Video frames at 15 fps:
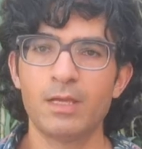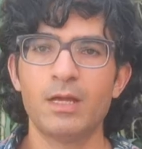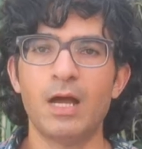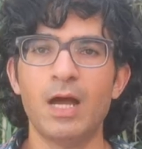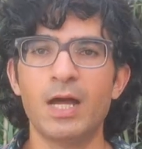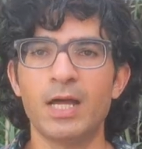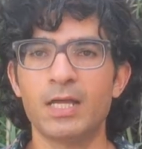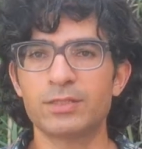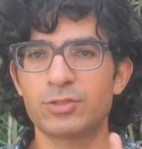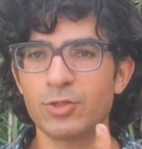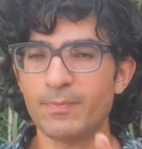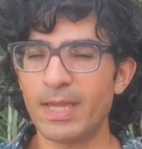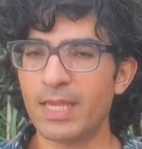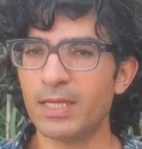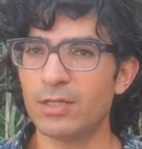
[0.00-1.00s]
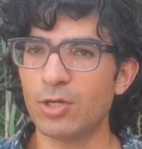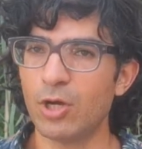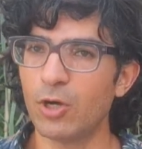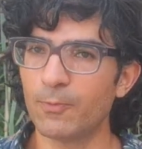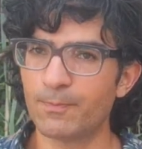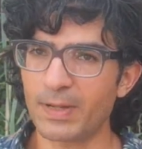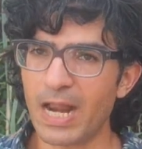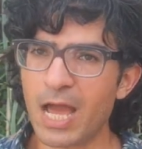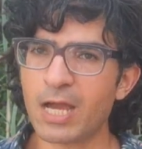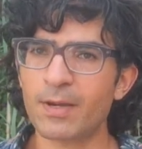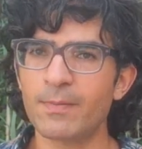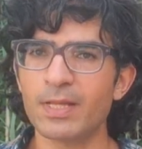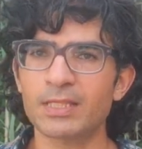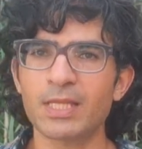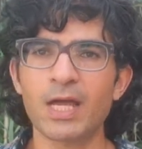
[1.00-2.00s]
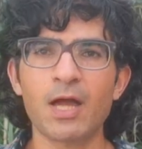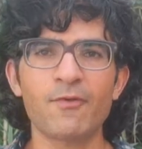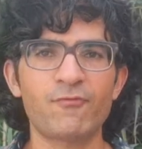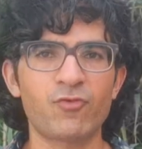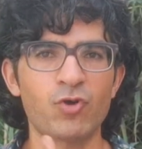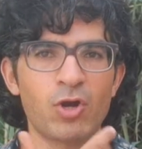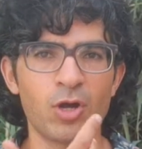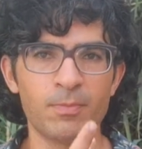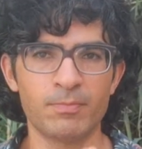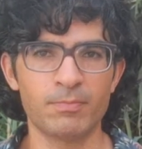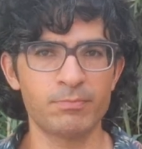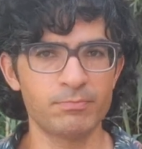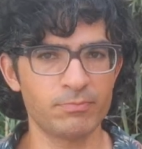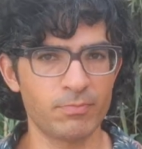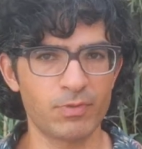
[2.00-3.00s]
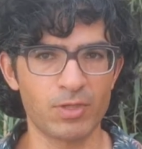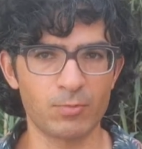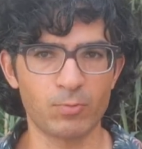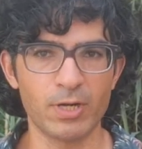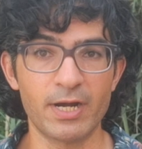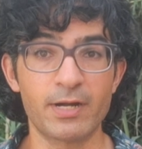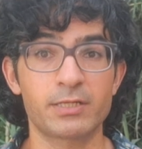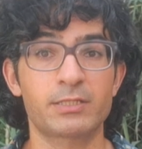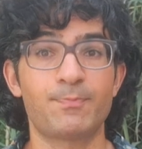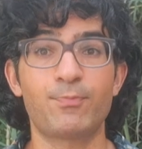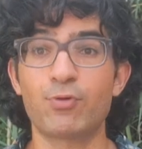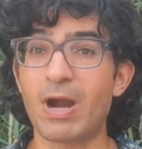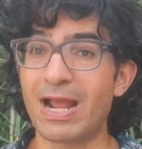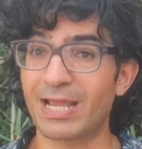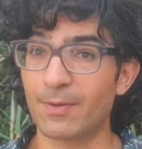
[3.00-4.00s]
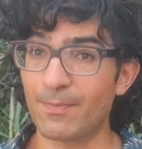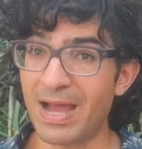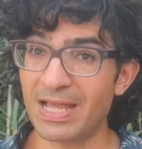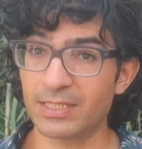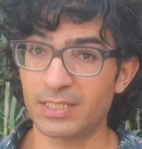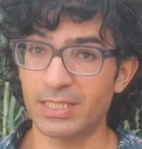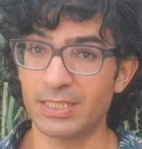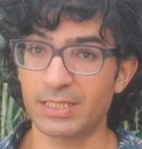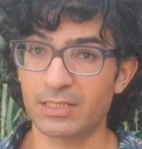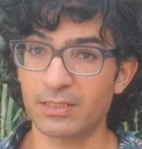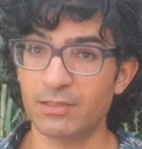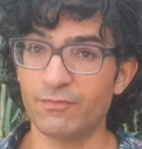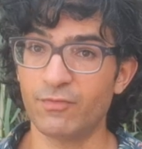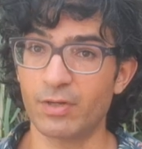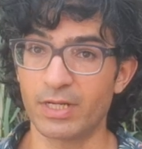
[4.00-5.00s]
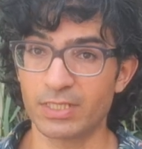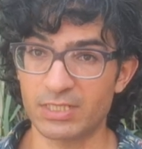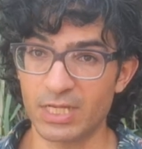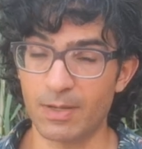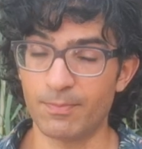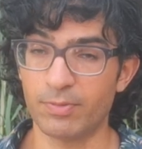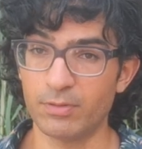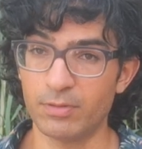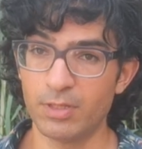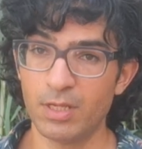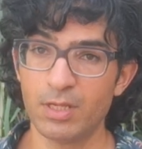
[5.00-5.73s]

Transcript: And you may know pragmata from the word pragmatic, for example.